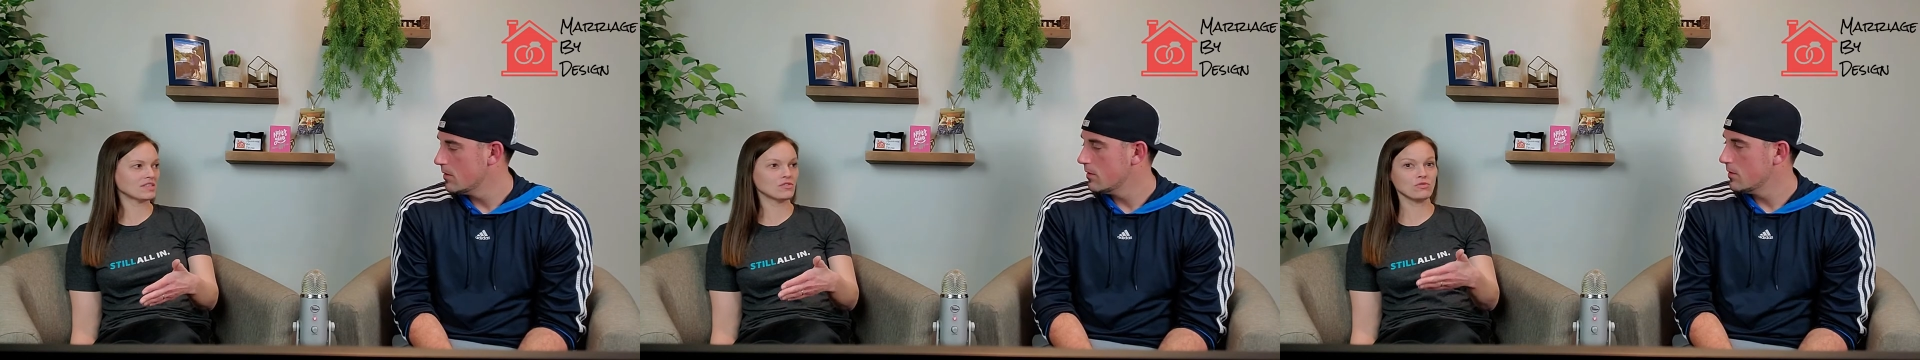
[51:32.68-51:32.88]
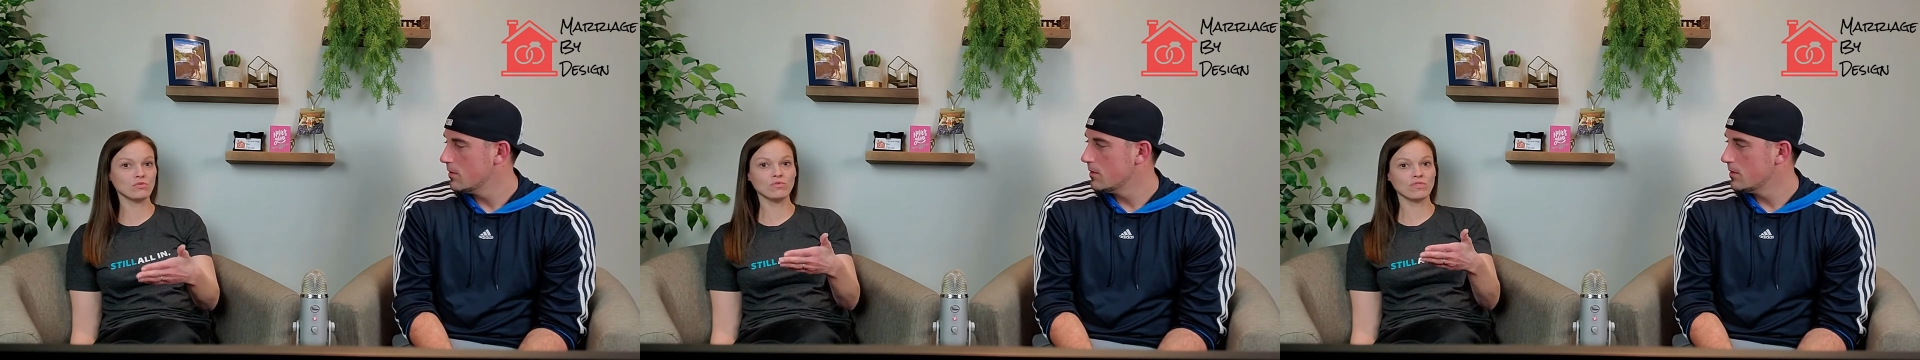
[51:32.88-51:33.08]

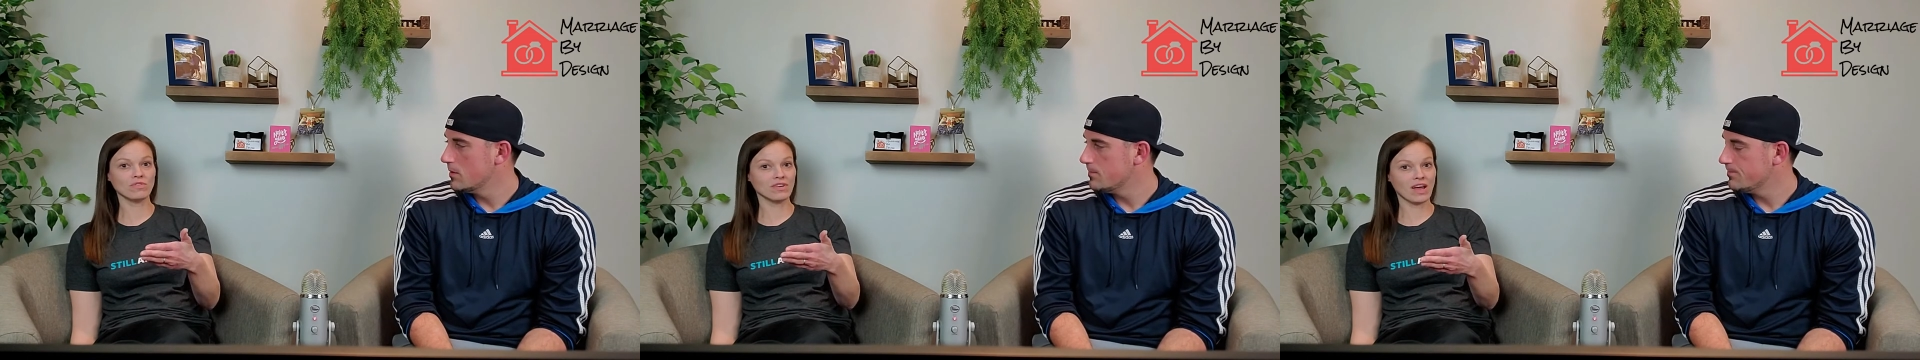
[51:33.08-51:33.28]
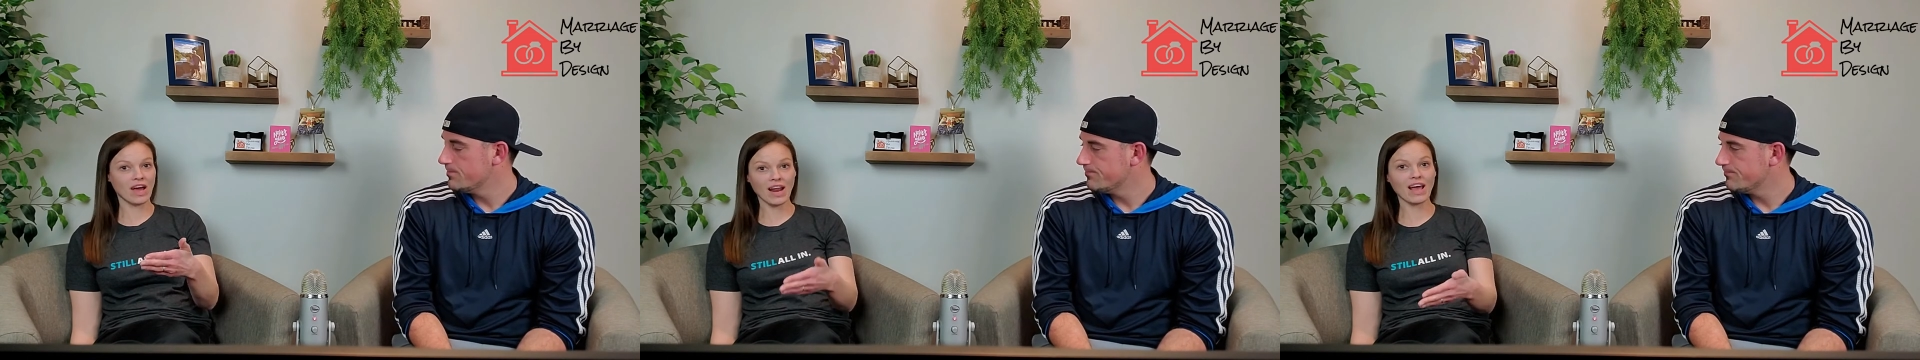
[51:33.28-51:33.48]
Speaker 1: to
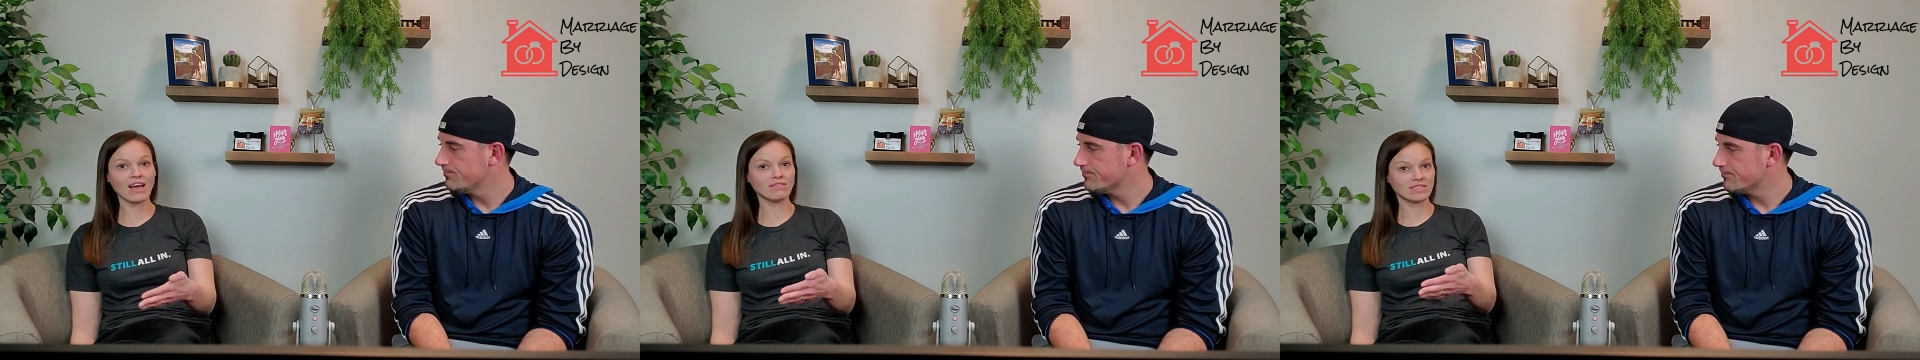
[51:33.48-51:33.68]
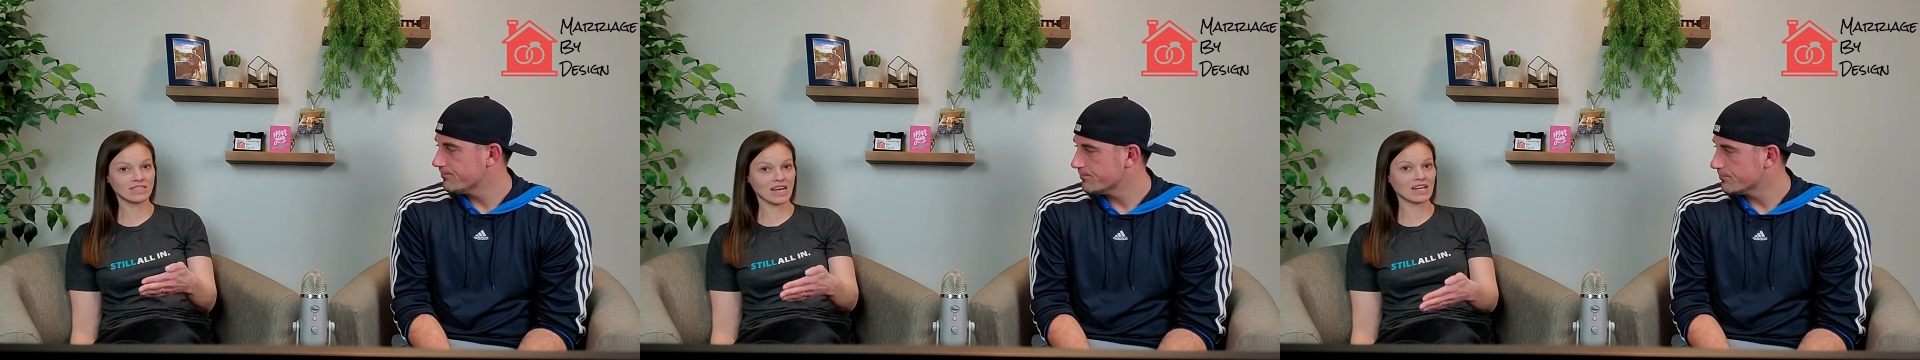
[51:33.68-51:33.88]
not
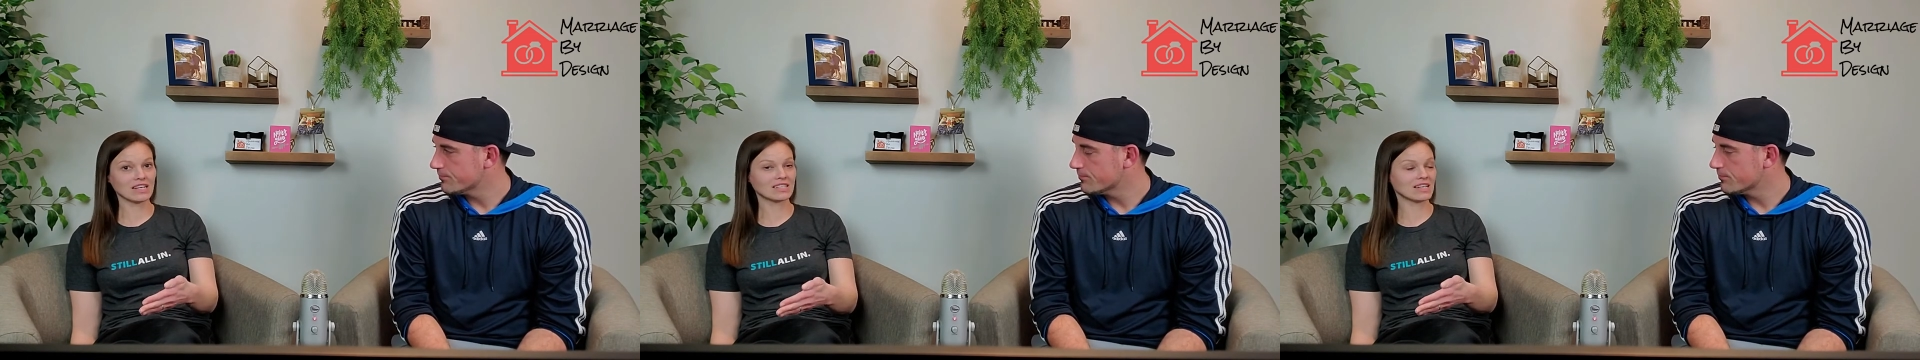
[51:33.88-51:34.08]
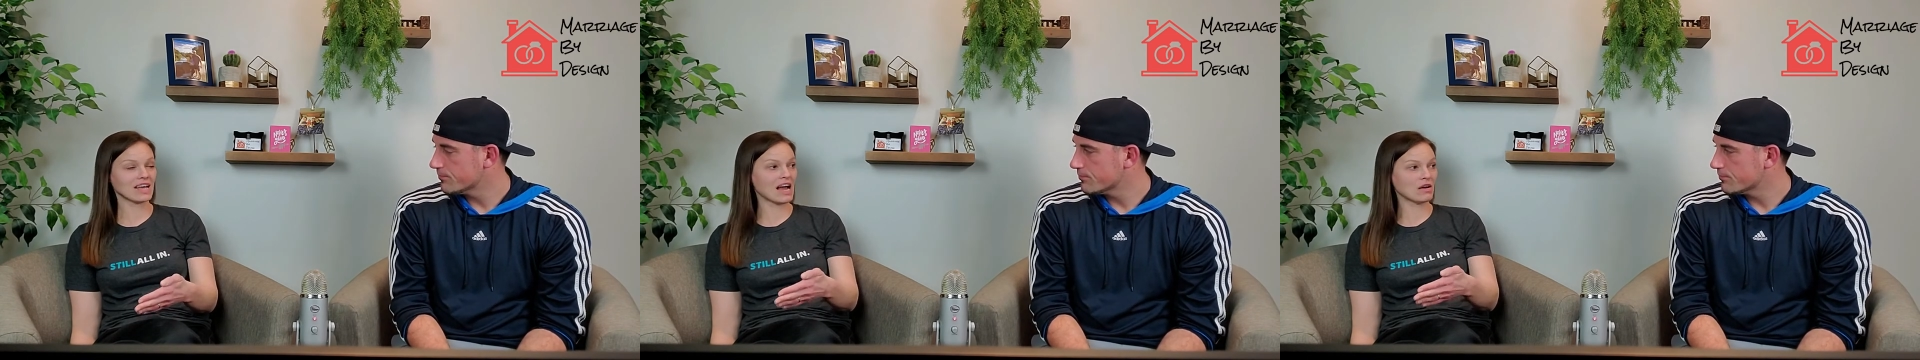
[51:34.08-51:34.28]
have
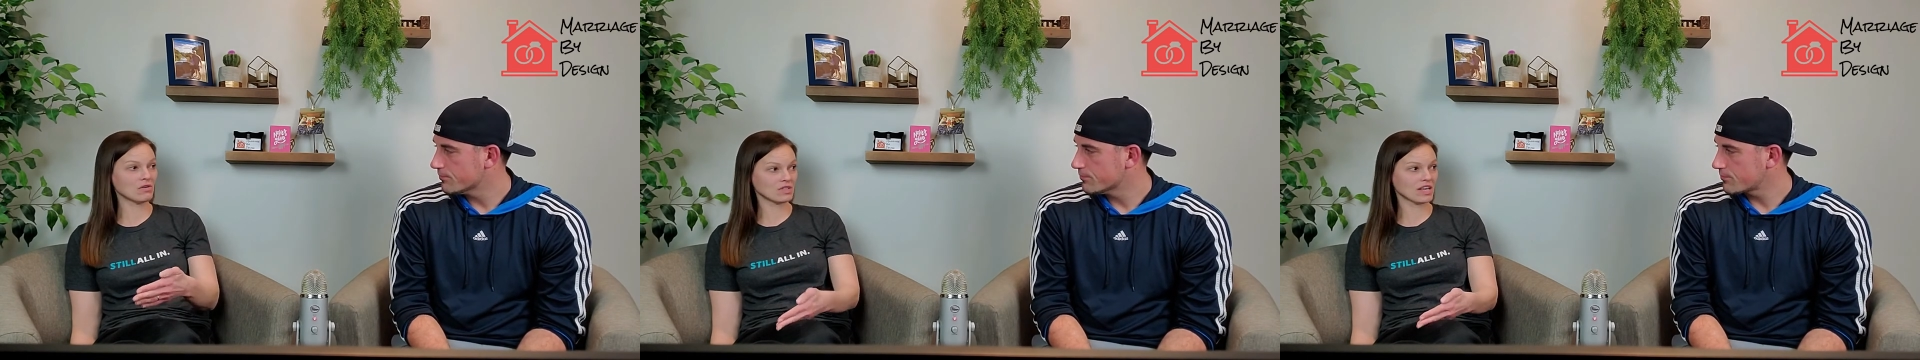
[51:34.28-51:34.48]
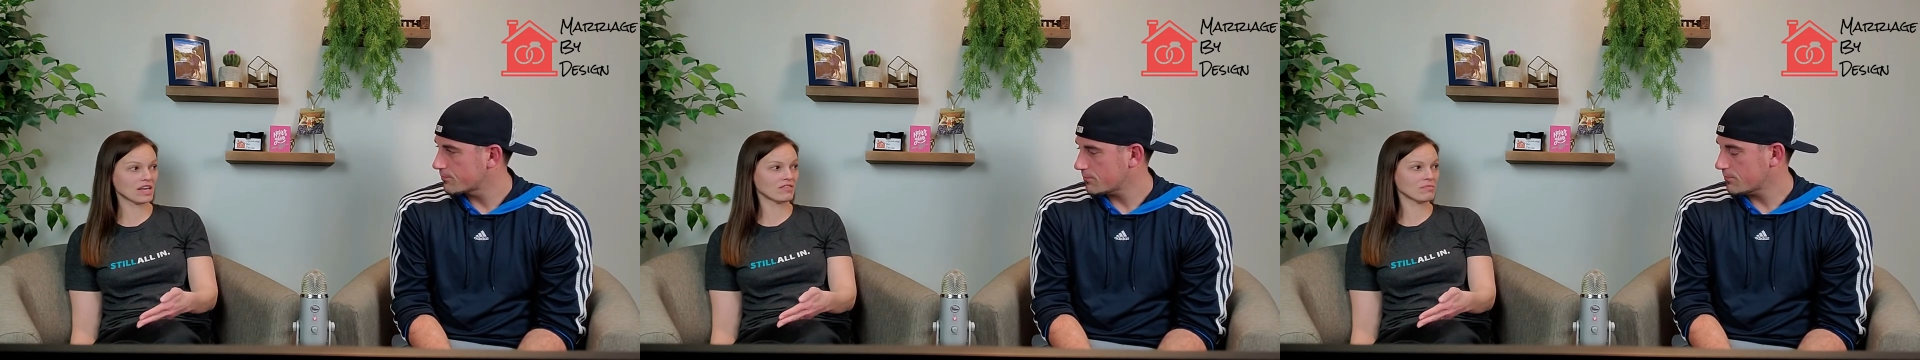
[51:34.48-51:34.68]
sex
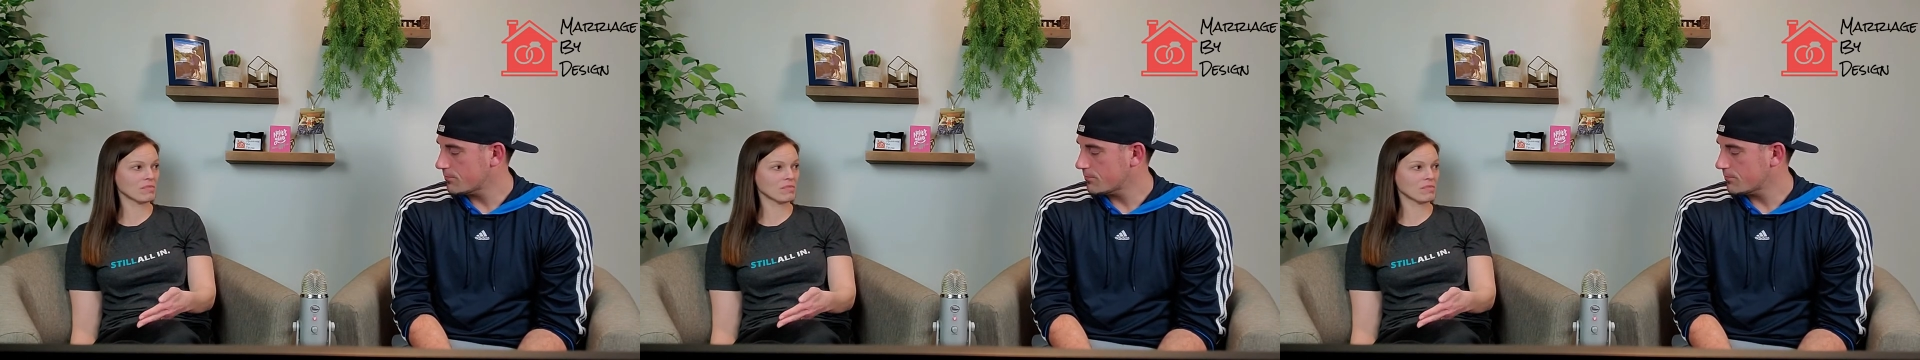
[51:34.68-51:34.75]
outside of